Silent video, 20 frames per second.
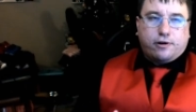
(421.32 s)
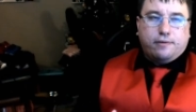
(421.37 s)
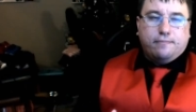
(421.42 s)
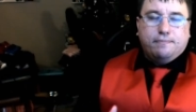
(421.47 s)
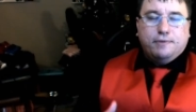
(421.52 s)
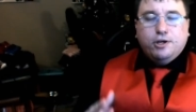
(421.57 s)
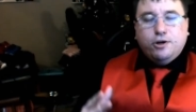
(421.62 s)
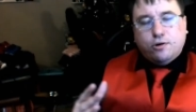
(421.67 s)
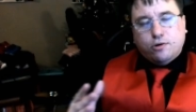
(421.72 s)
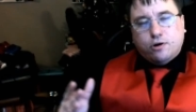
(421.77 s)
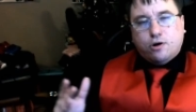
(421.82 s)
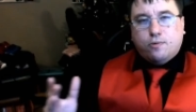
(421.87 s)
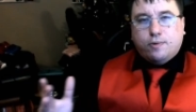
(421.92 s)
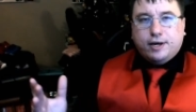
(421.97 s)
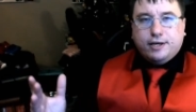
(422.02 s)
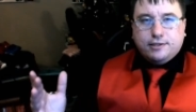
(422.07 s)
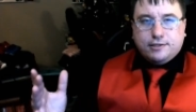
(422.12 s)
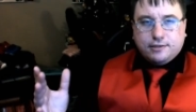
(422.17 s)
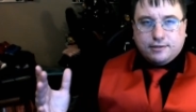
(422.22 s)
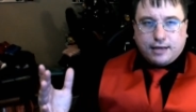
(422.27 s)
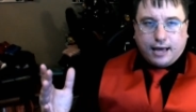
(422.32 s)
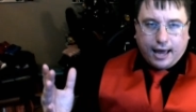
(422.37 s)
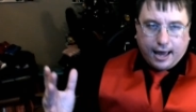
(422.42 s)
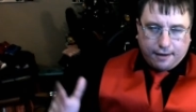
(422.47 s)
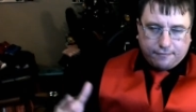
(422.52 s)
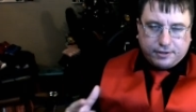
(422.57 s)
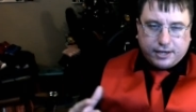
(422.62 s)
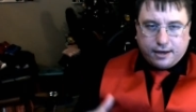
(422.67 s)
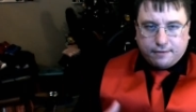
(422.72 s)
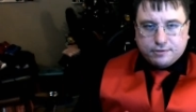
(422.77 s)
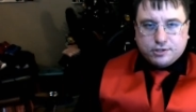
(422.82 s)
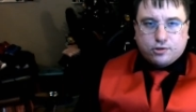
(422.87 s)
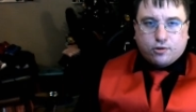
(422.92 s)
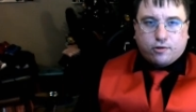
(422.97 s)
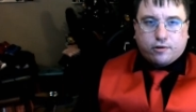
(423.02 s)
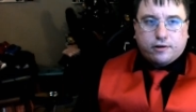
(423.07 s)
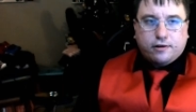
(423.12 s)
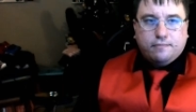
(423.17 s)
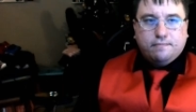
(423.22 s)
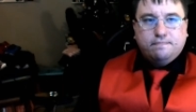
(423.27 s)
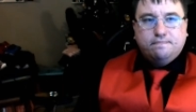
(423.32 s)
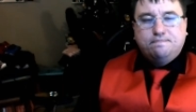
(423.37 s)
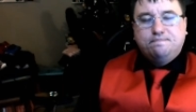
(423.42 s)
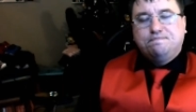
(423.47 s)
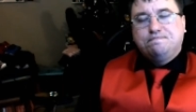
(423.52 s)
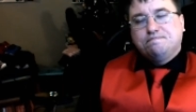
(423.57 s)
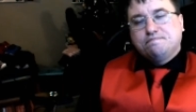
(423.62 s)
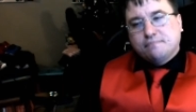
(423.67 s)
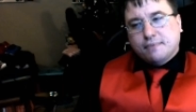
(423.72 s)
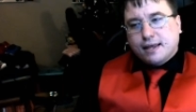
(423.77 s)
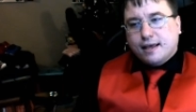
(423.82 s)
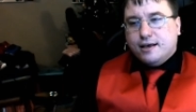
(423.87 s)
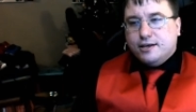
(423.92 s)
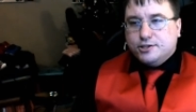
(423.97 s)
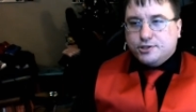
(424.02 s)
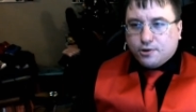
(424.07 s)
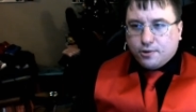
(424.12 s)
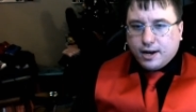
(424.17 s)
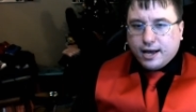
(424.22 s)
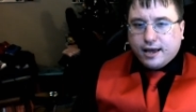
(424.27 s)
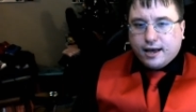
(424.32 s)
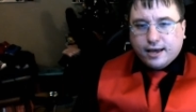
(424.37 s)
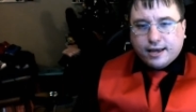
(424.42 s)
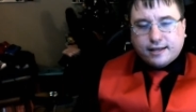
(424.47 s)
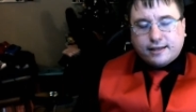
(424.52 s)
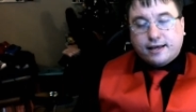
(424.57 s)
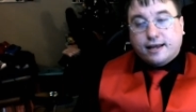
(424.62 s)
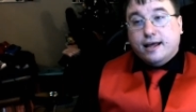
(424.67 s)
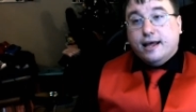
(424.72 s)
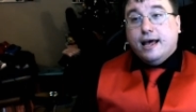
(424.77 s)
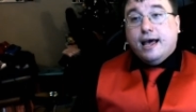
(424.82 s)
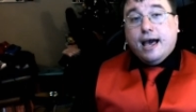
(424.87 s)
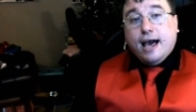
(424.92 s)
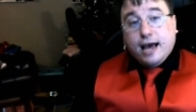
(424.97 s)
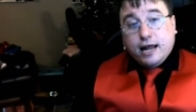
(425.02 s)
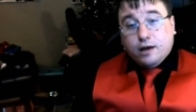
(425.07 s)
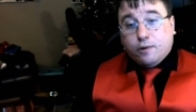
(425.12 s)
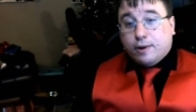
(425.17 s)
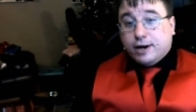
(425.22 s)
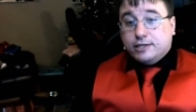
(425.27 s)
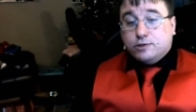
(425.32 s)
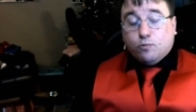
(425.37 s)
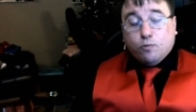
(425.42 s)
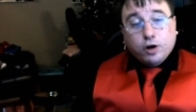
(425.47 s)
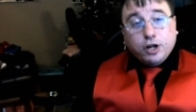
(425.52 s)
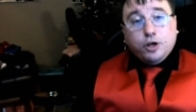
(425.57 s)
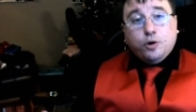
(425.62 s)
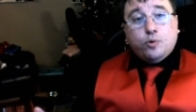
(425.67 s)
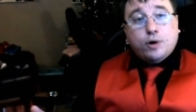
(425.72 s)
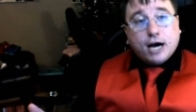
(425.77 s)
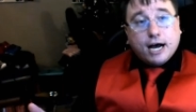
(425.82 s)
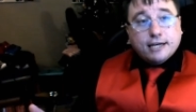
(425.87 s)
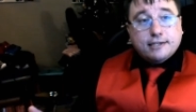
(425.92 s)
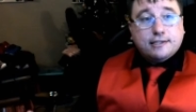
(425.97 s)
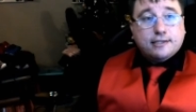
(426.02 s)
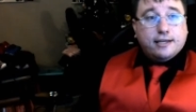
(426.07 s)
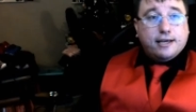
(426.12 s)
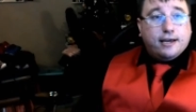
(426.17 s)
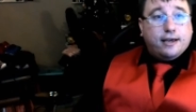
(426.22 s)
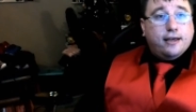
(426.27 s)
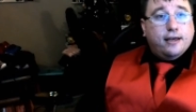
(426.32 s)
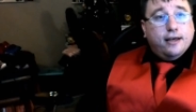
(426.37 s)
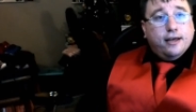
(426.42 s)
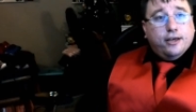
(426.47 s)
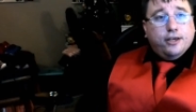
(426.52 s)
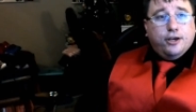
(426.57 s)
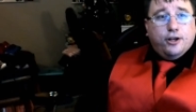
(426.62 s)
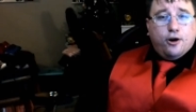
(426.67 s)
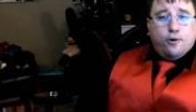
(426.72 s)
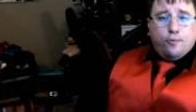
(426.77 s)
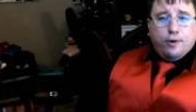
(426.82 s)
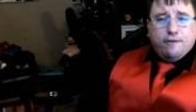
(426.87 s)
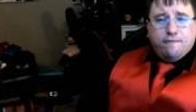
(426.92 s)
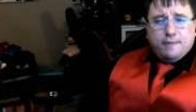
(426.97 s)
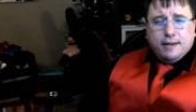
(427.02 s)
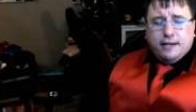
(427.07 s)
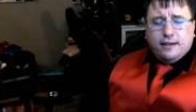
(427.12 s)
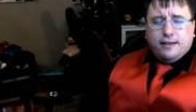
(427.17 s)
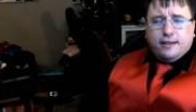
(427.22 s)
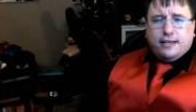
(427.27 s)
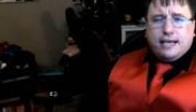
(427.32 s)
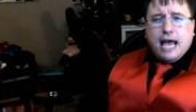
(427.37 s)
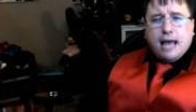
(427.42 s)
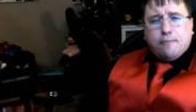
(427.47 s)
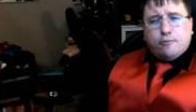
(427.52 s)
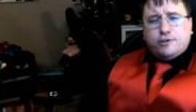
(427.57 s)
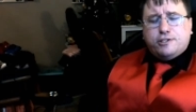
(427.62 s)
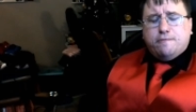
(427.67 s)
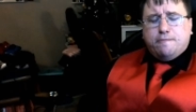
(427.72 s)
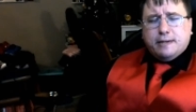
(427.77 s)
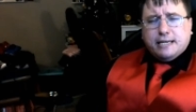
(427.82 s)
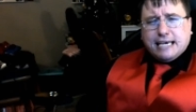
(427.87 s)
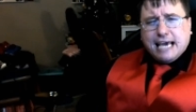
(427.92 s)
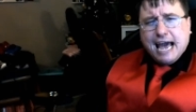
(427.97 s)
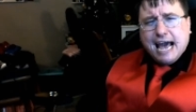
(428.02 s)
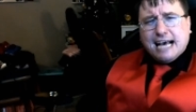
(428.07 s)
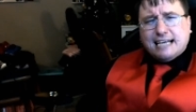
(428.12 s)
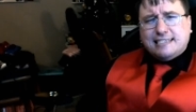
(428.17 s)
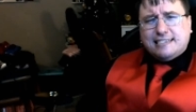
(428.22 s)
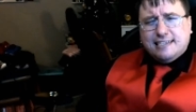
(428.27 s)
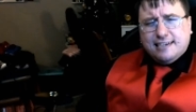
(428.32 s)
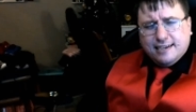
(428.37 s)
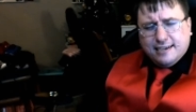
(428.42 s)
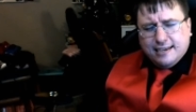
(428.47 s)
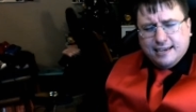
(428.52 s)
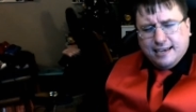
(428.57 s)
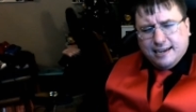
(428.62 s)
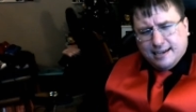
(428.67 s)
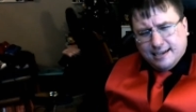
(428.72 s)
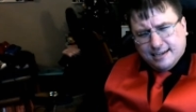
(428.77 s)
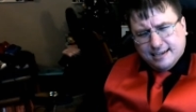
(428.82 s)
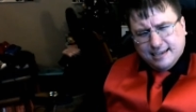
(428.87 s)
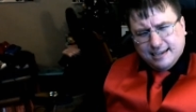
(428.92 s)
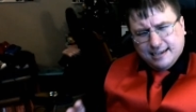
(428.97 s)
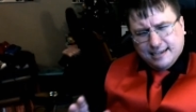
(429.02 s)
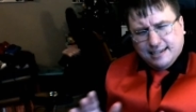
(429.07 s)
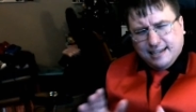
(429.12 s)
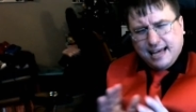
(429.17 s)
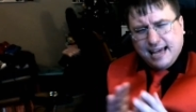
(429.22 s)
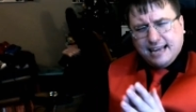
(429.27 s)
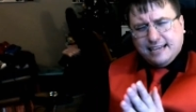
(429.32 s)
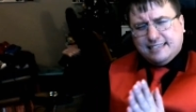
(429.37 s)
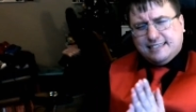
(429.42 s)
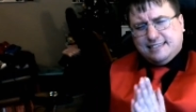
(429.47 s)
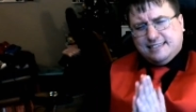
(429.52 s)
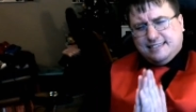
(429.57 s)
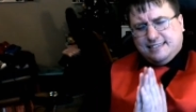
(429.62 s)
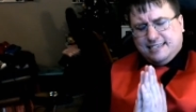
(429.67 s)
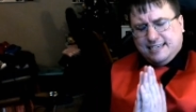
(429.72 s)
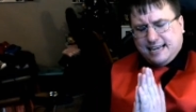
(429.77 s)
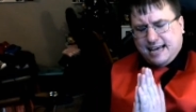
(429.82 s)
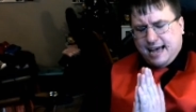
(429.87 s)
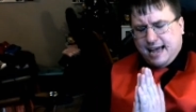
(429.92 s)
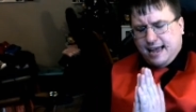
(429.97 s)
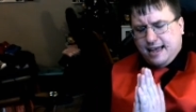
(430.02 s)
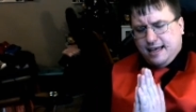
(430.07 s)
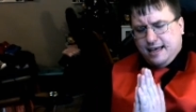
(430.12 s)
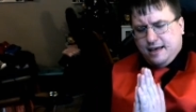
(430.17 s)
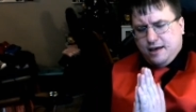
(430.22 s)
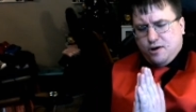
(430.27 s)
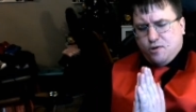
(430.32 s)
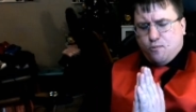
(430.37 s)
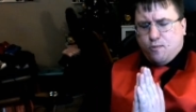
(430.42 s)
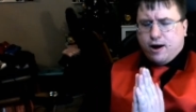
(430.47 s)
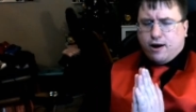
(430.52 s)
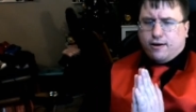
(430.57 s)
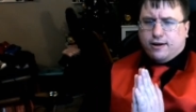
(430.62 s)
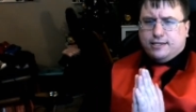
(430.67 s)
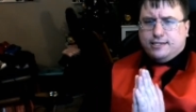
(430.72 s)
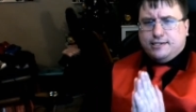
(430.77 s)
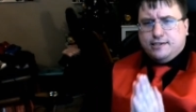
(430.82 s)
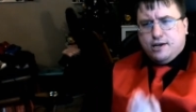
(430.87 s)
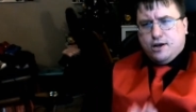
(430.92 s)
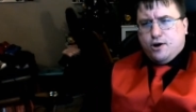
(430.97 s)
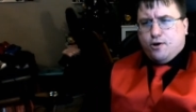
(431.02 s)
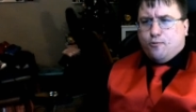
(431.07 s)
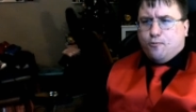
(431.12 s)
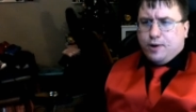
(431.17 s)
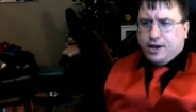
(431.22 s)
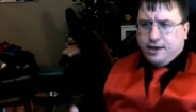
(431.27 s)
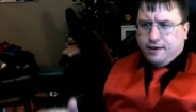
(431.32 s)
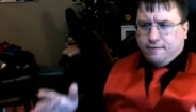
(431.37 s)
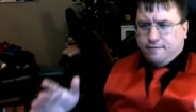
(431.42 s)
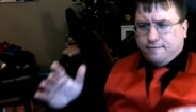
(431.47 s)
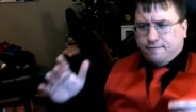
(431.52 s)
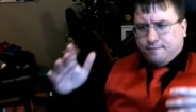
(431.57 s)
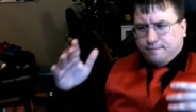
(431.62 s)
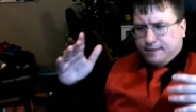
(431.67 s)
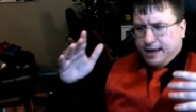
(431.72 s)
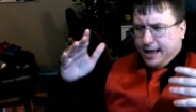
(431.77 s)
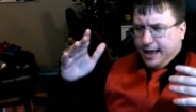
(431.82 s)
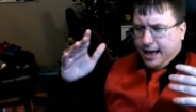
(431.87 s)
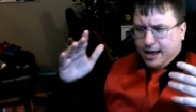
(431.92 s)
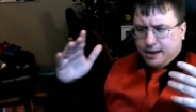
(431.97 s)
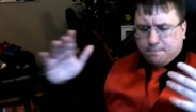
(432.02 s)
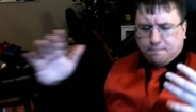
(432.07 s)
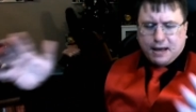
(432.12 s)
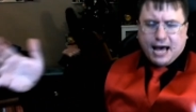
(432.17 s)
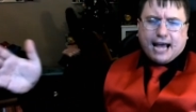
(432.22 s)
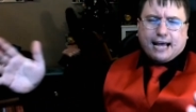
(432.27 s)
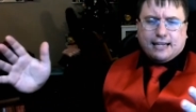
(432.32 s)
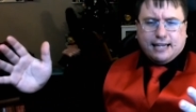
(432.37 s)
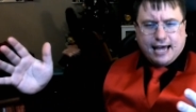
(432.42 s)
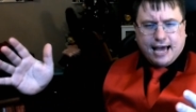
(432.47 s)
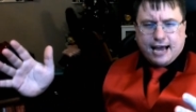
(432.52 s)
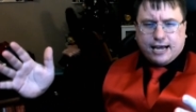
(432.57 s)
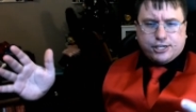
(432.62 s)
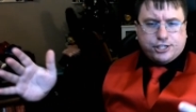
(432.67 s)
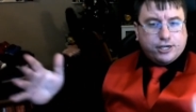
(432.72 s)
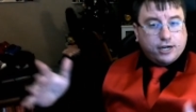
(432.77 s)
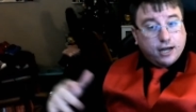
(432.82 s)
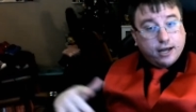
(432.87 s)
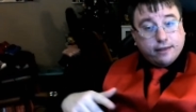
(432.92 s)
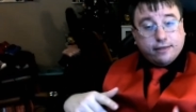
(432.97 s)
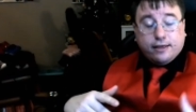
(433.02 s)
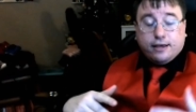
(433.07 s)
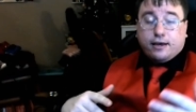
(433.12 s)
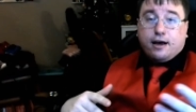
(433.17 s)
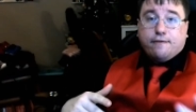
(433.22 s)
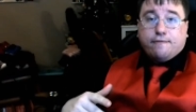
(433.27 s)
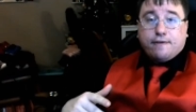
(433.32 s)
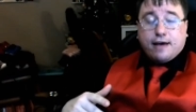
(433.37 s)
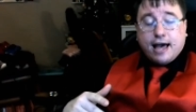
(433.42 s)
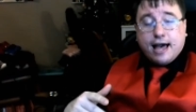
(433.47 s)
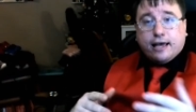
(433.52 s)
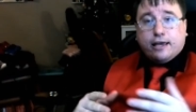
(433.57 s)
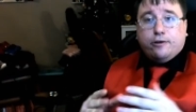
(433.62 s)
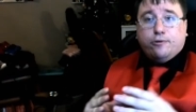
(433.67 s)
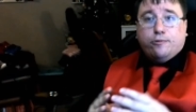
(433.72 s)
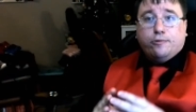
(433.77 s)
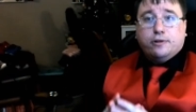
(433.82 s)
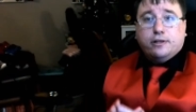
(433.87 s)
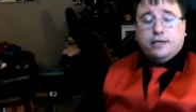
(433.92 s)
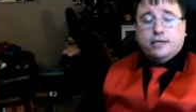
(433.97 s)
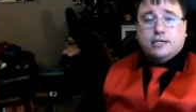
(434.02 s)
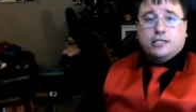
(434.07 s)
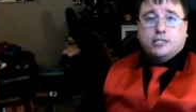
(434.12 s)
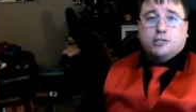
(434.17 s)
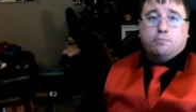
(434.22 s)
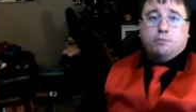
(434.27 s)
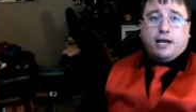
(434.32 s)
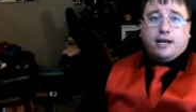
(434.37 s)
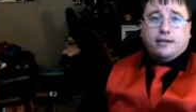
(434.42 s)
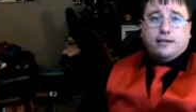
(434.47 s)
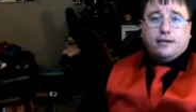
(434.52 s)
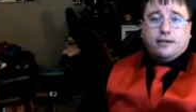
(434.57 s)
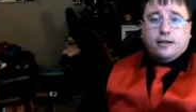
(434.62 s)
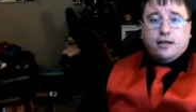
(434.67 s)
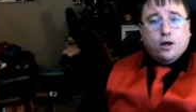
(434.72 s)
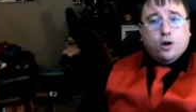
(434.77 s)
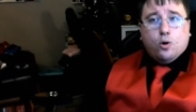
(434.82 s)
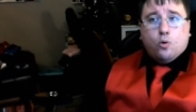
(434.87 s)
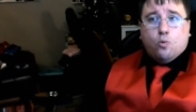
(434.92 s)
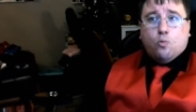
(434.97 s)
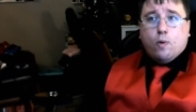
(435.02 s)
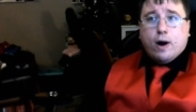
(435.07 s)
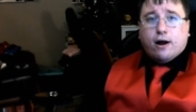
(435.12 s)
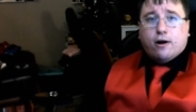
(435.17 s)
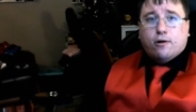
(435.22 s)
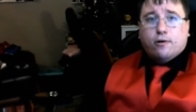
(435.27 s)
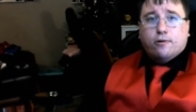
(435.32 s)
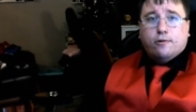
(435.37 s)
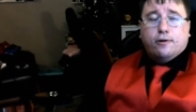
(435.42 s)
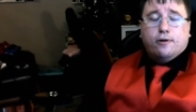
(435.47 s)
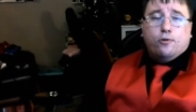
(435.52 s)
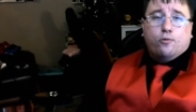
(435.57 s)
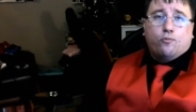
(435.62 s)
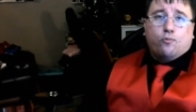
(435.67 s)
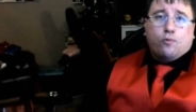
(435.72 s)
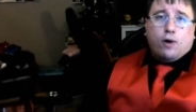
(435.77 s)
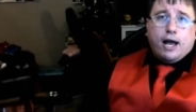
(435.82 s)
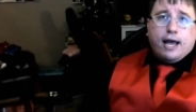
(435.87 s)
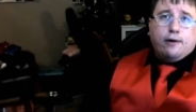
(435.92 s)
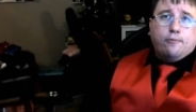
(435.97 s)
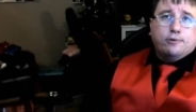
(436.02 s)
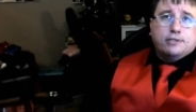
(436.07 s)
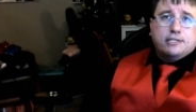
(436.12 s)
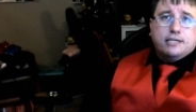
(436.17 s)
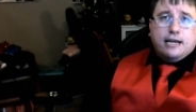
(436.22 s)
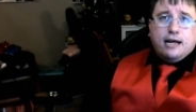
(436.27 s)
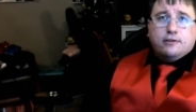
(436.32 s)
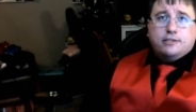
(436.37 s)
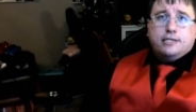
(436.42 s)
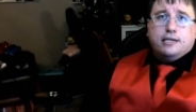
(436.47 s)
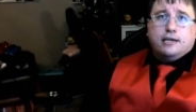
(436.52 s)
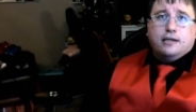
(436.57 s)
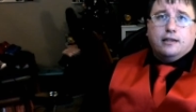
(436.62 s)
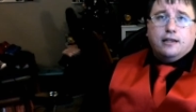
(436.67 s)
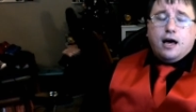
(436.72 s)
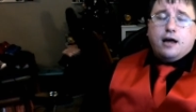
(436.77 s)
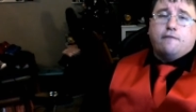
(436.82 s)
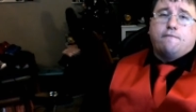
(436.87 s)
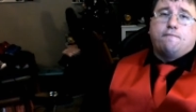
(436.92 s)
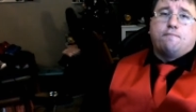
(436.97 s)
You don't always have to have snark. So I get that. Anyways, what do you guys think? The gamers have been cast in a light today where we've had Backlash, and I think I've accurately explained it, where Riot was announcing a lot of